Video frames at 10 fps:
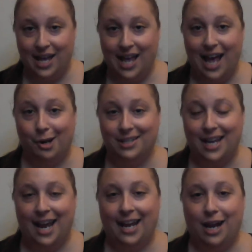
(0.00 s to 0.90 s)
and it was a
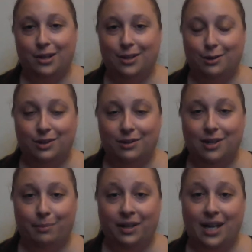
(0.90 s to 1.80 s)
hangout that also
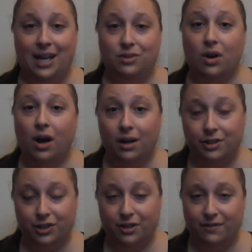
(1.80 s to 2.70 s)
doubled as a
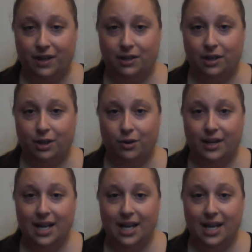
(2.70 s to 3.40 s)
concert venue,